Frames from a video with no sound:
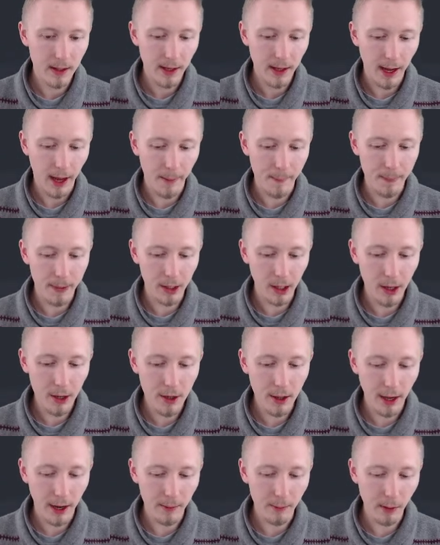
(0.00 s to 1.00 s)
and below
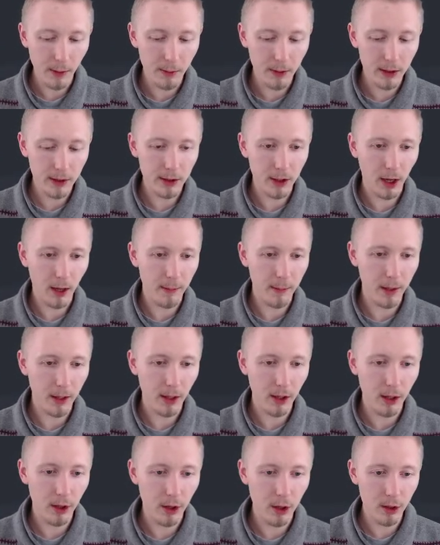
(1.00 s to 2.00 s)
that we want to type
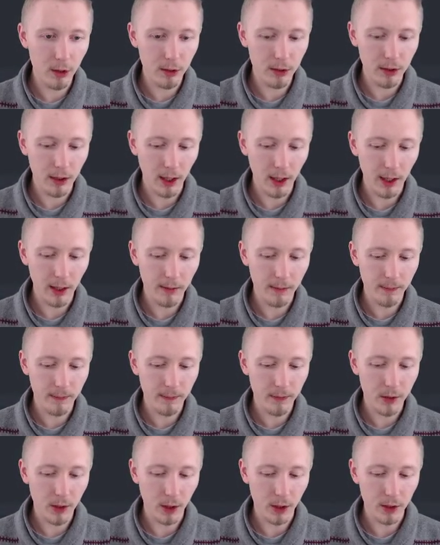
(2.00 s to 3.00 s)

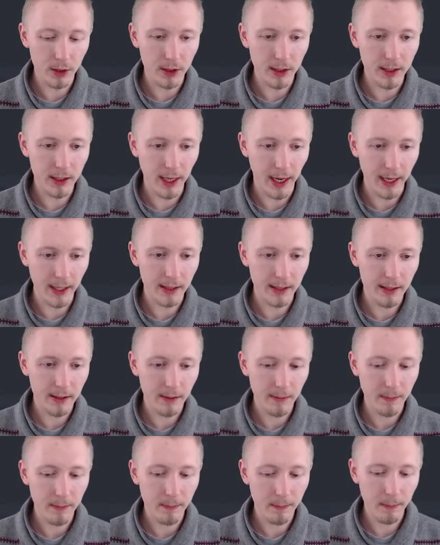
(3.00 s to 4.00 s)
user.set
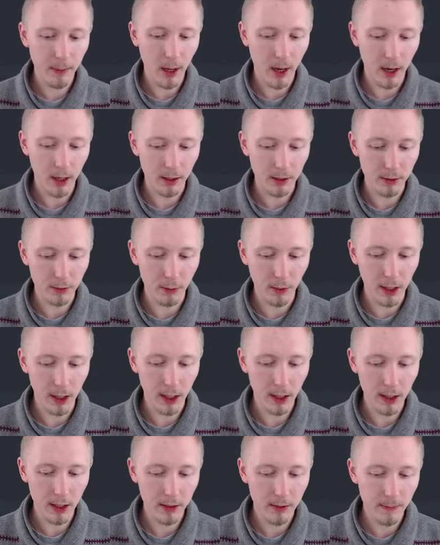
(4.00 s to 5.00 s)

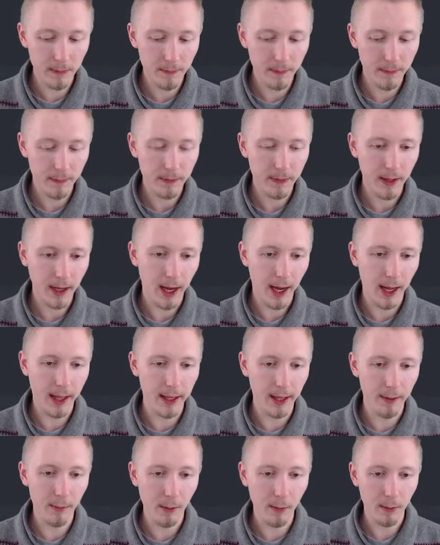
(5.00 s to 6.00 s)
password, and
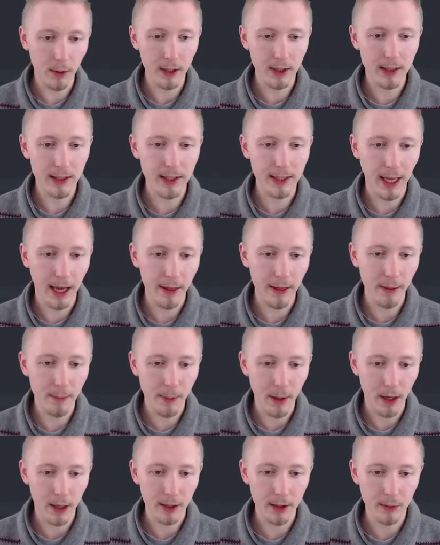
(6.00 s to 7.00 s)
then we want to set the
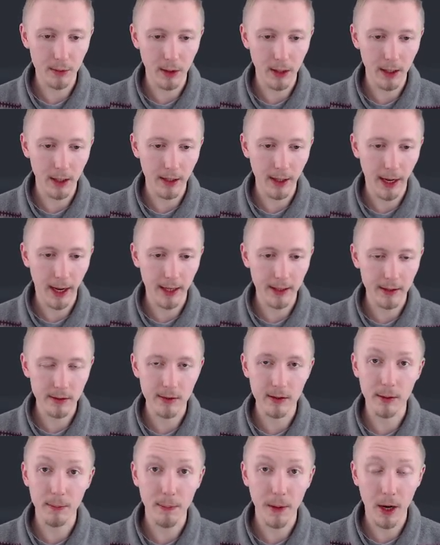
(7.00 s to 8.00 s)
password
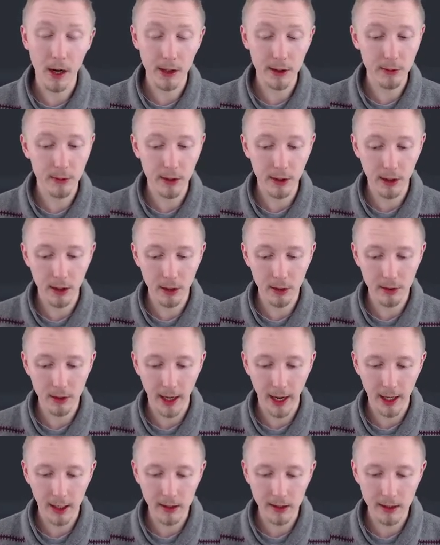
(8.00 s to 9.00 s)
as the password the
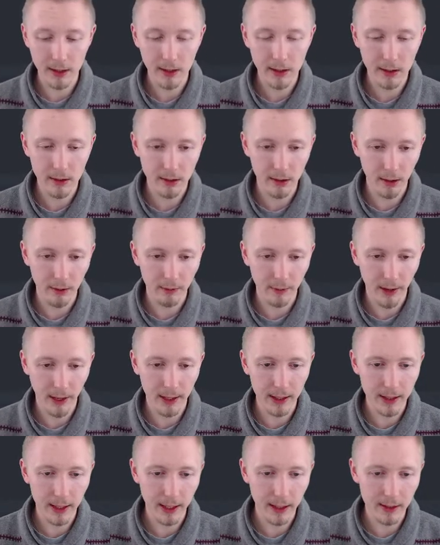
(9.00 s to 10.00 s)
user entered, so
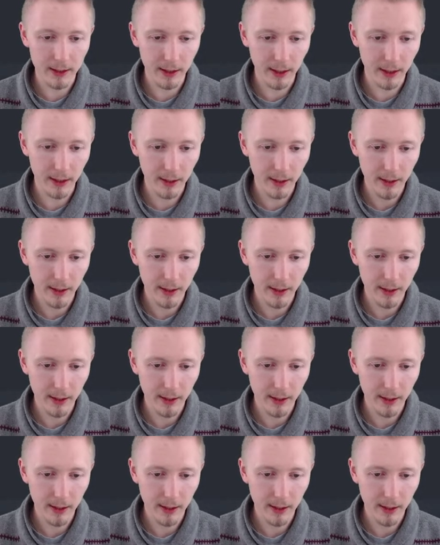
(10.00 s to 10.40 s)
validated